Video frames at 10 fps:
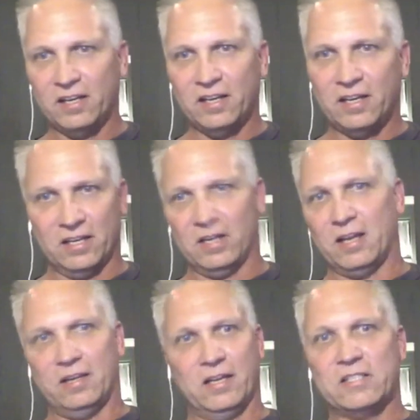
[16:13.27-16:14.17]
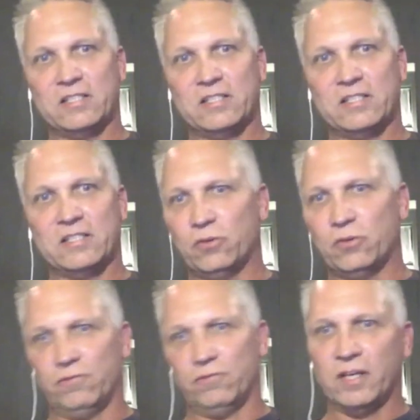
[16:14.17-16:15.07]
and the next day you're doing
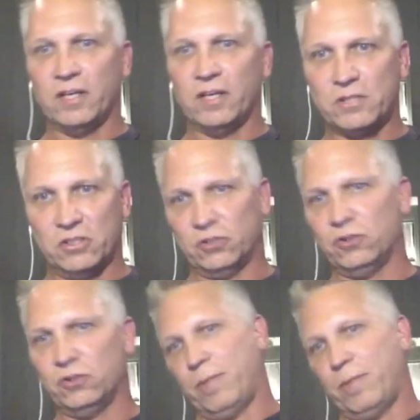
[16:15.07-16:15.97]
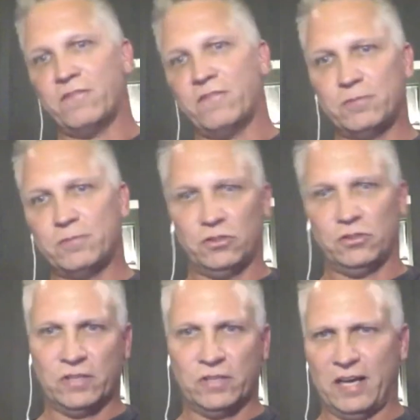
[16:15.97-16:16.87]
flips and you're doing back flips and you're
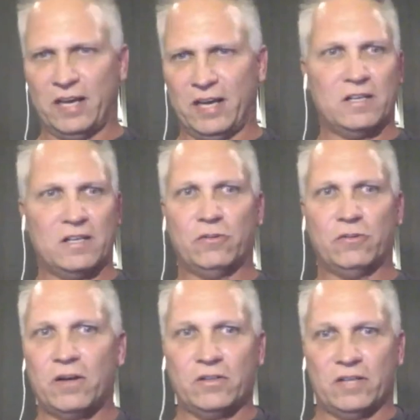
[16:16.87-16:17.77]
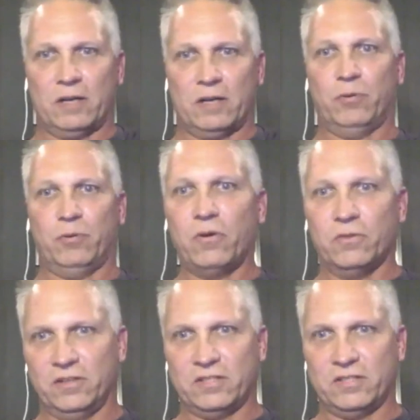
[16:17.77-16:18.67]
doing gainers and after a while you're like a pro you
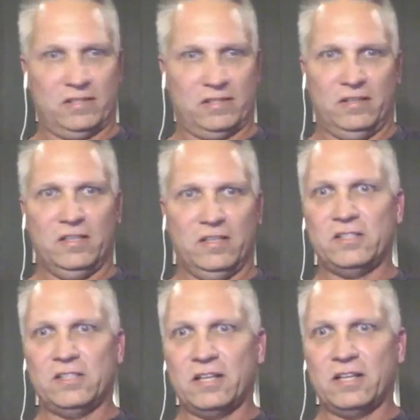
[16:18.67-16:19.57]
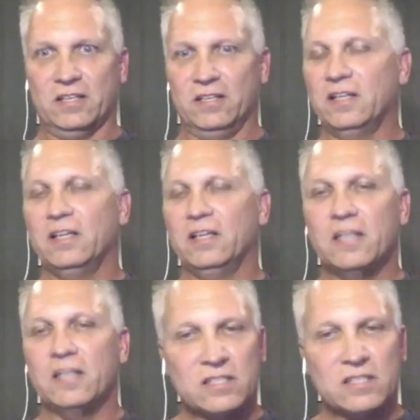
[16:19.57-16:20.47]
know it's like this is nothing
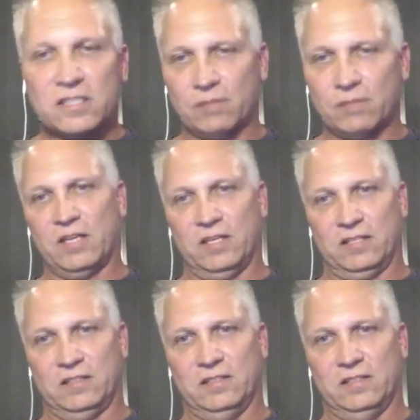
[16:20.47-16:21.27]
it's the same thing